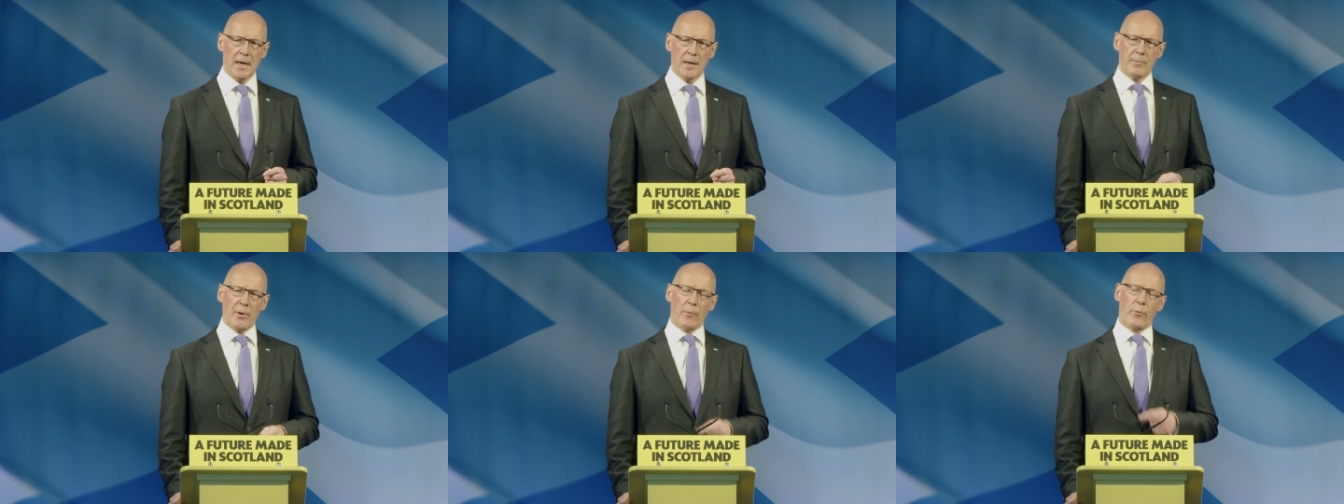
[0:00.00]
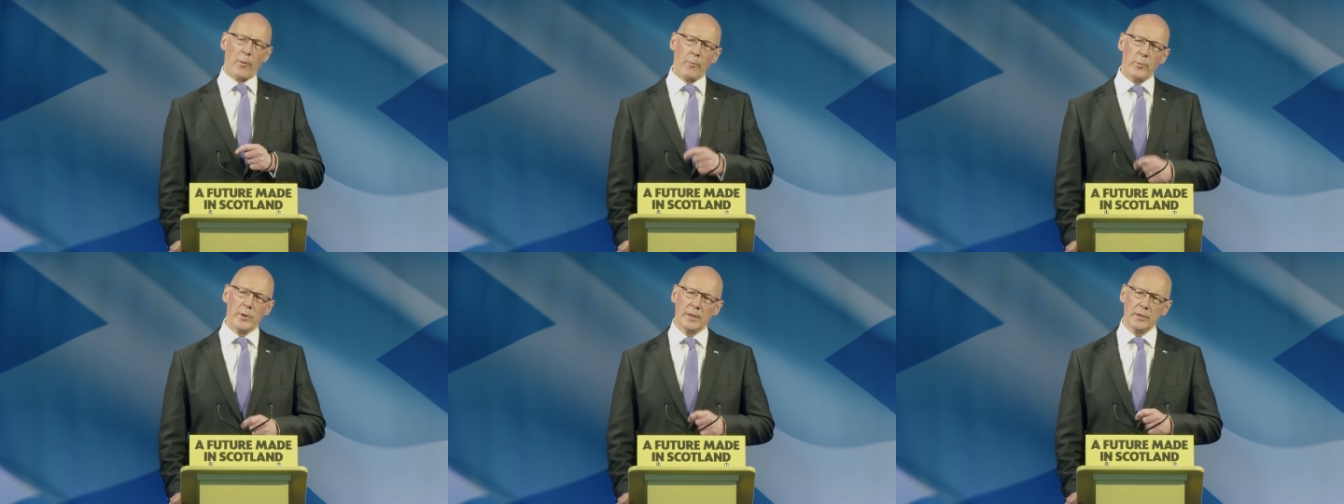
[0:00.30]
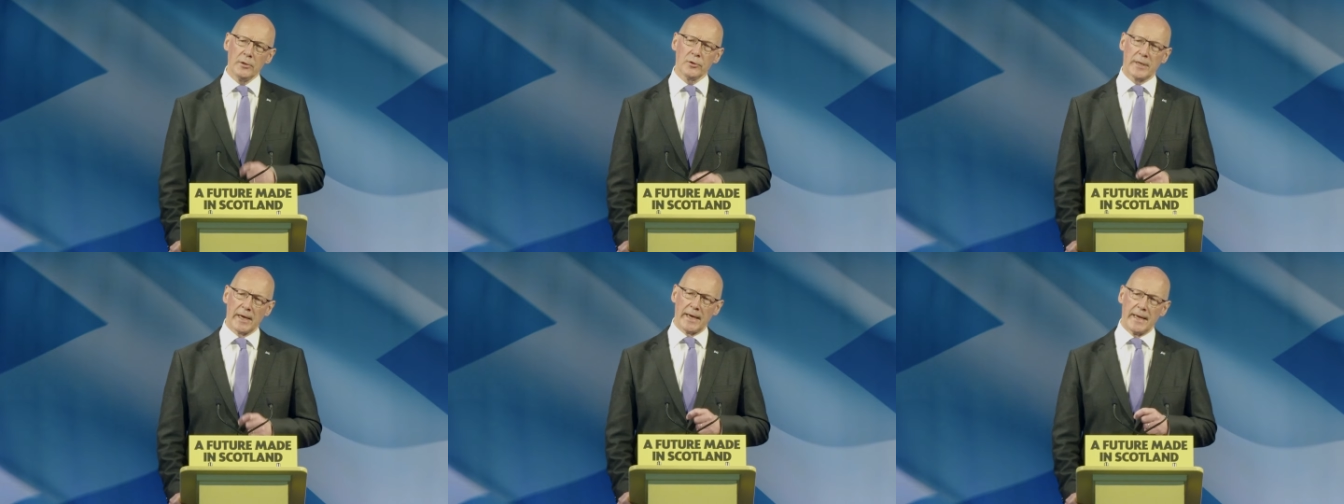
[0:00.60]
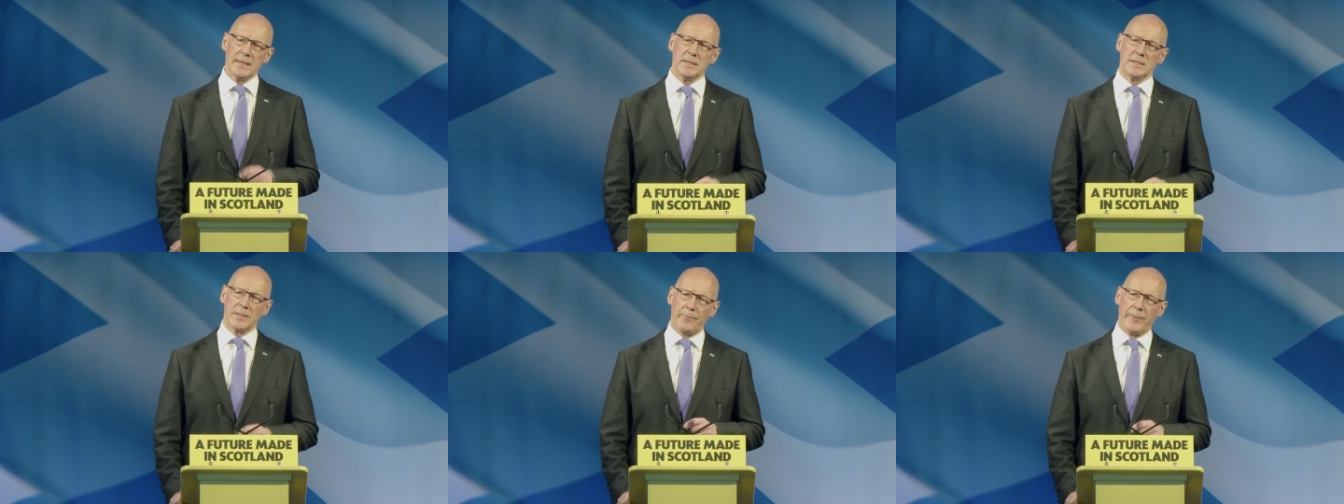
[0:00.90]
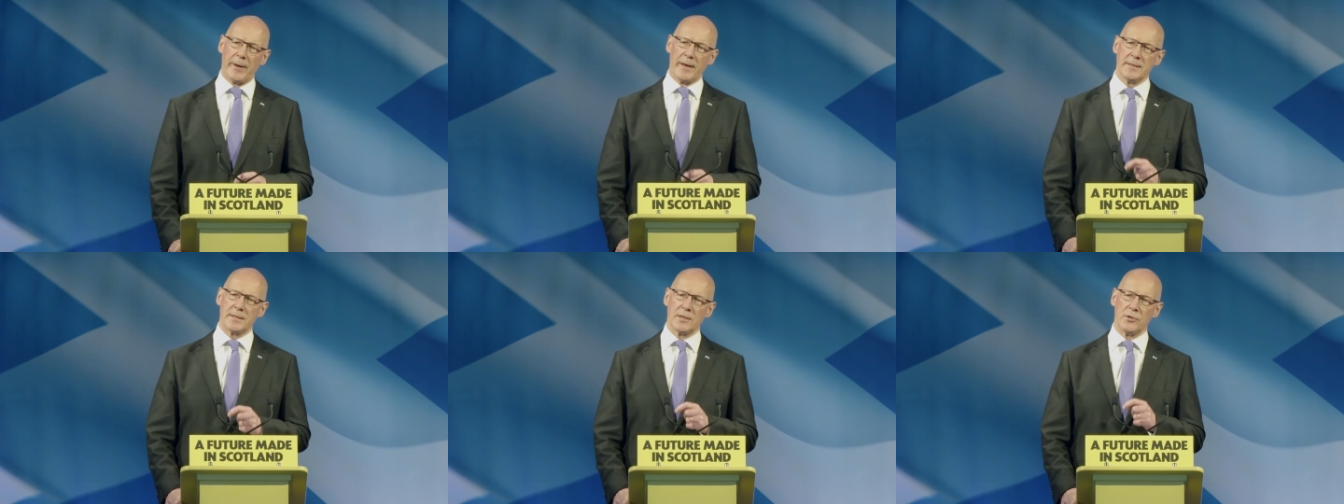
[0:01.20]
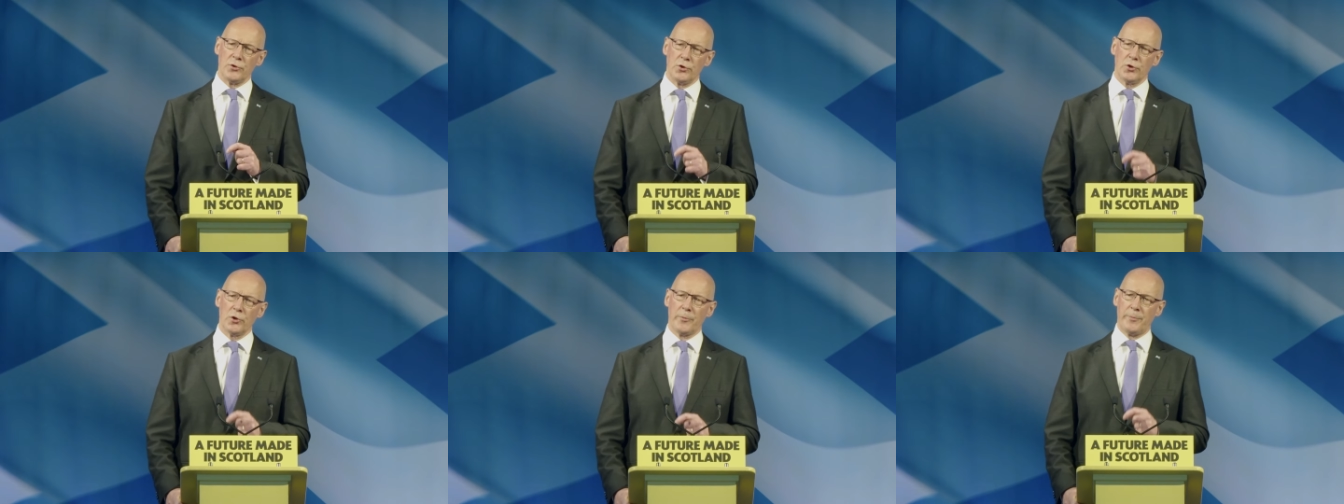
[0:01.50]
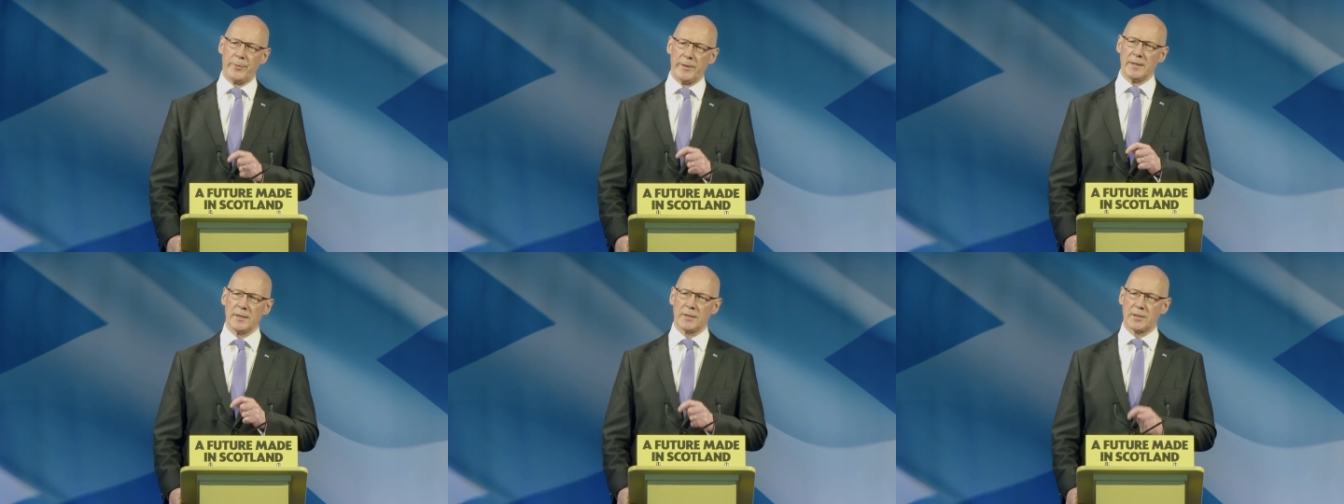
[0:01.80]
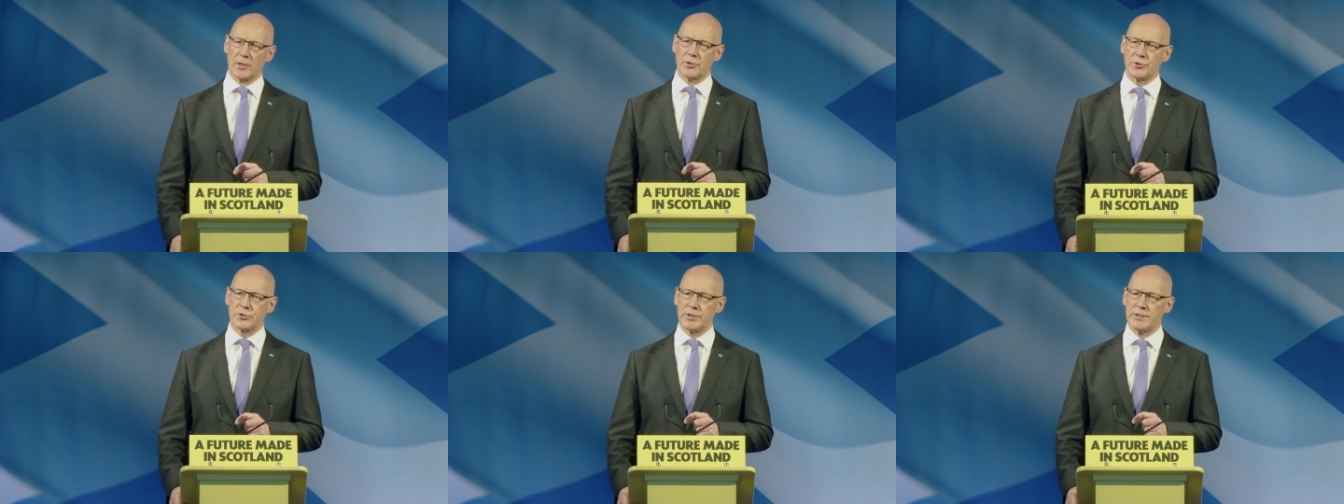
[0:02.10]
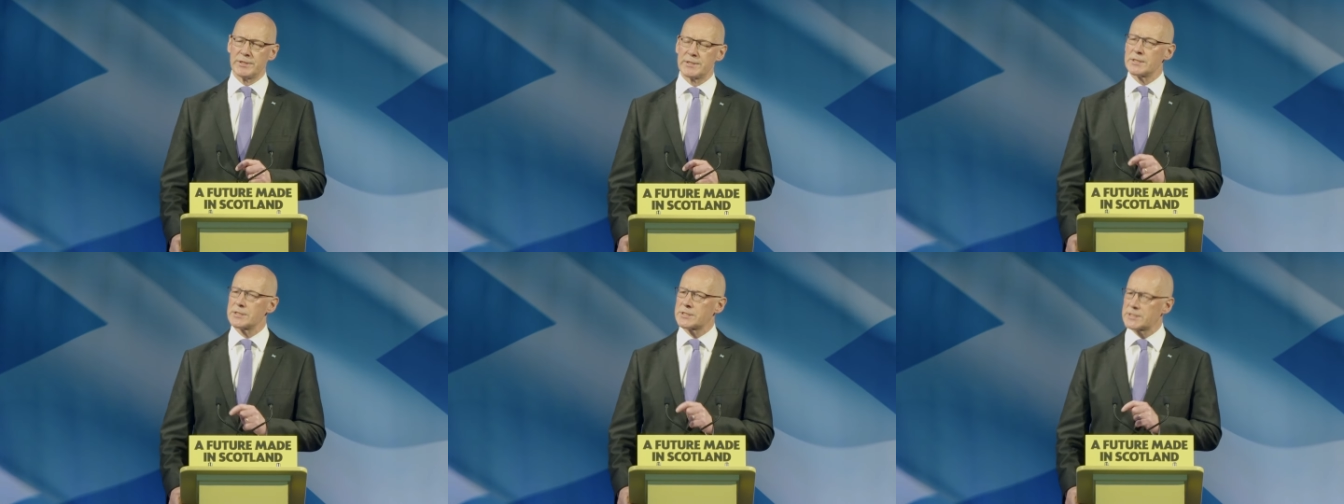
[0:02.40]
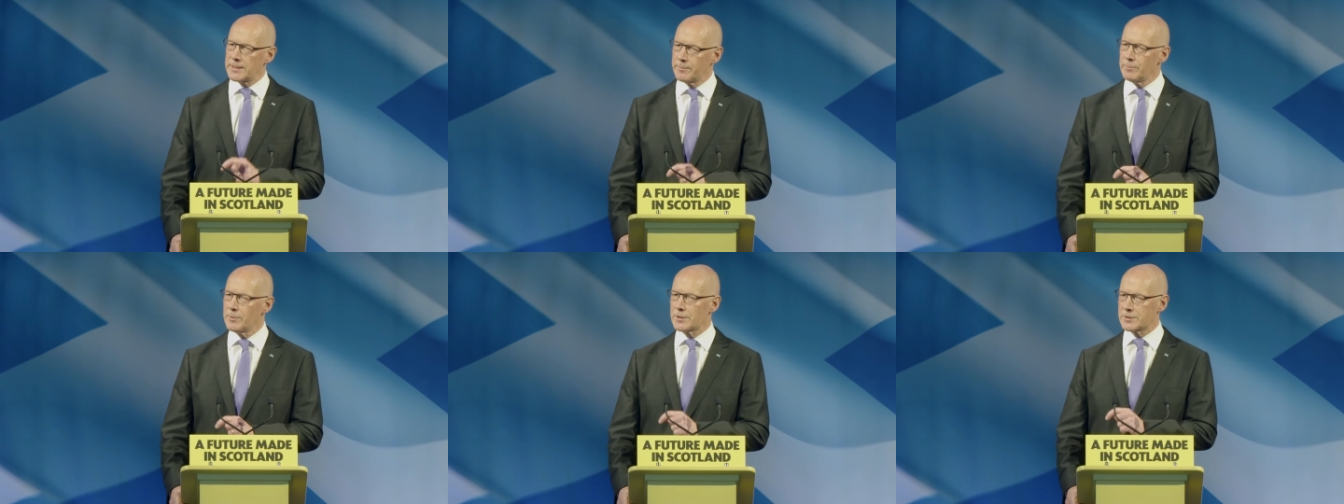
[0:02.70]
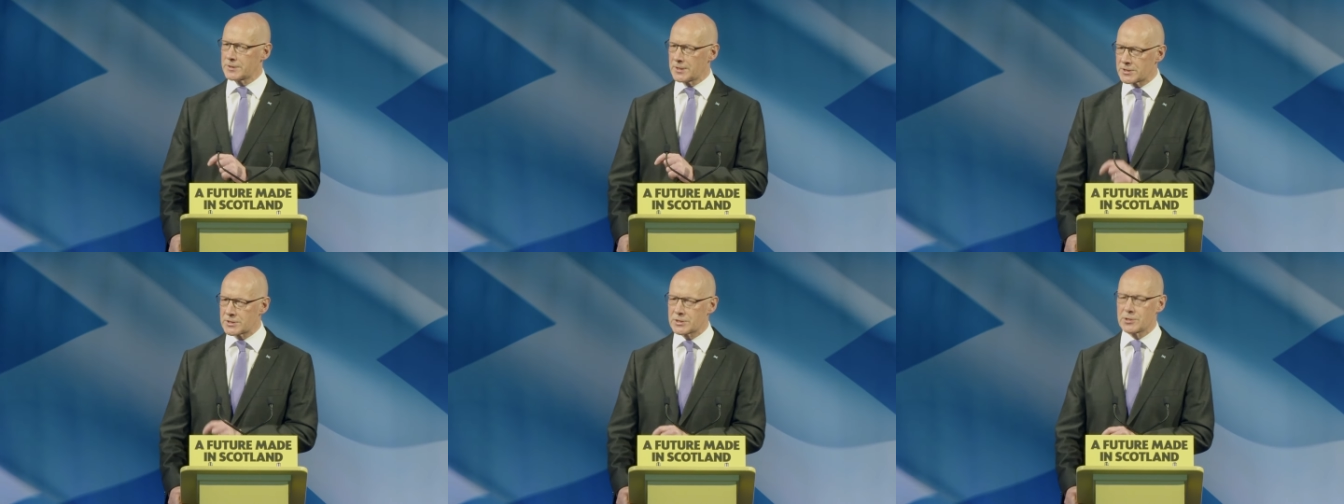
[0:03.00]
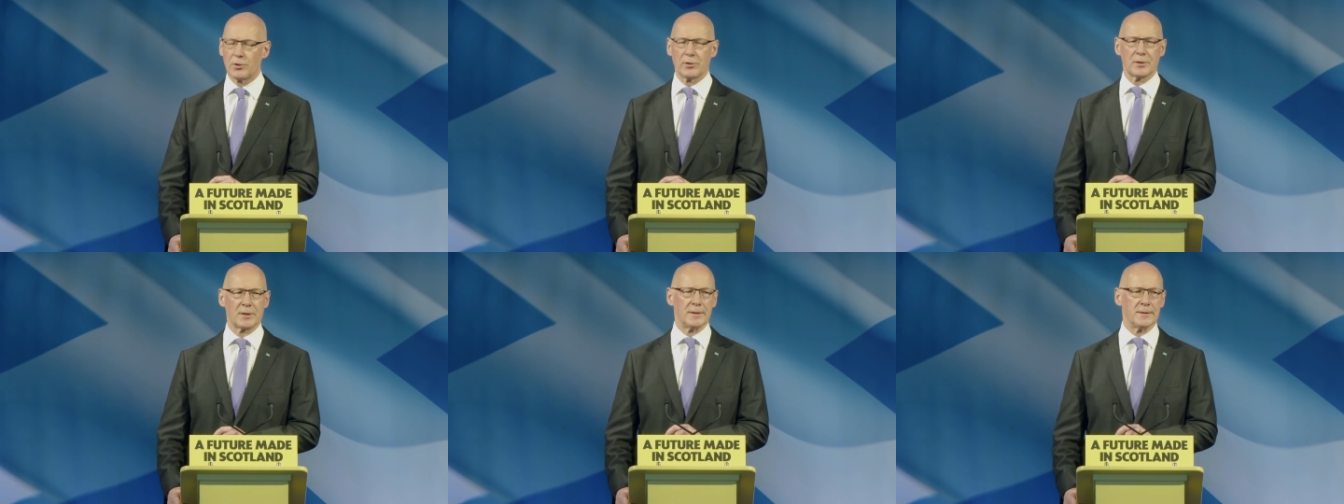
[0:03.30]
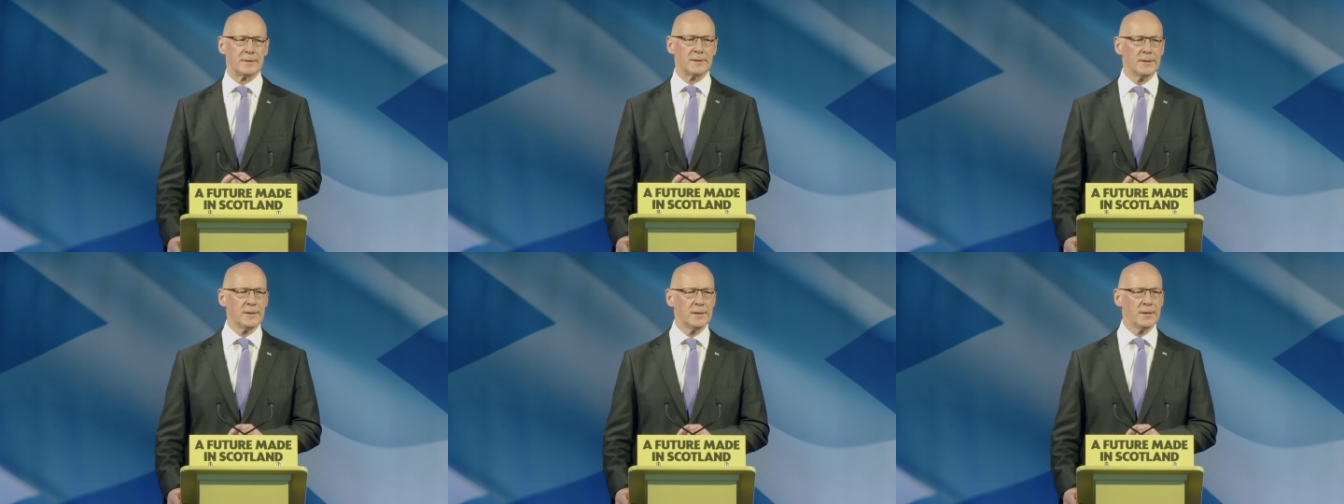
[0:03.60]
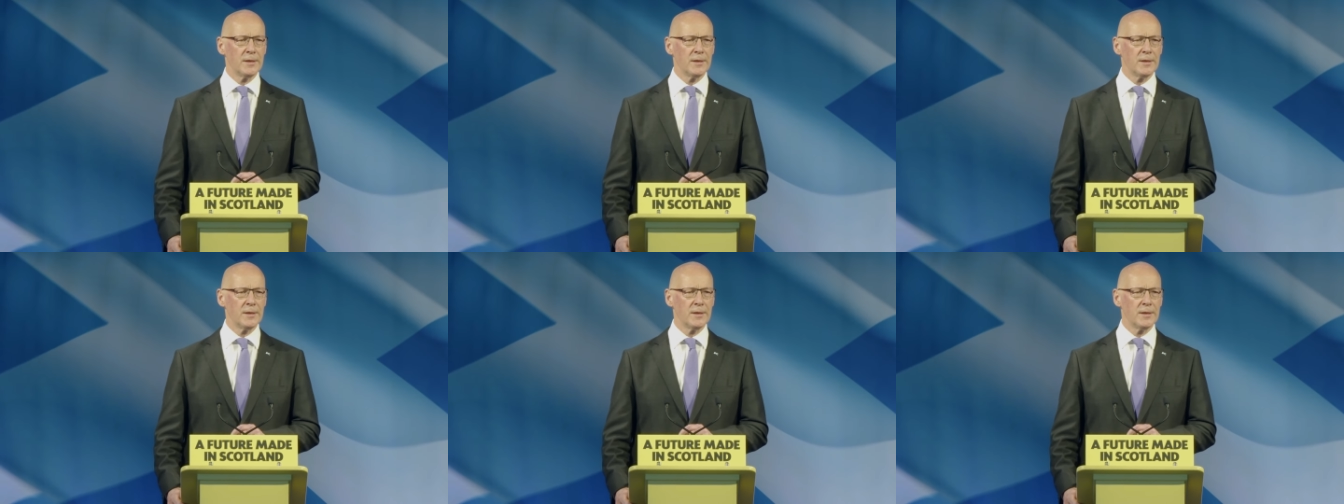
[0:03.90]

But when we look at independent European countries similar to Scotland,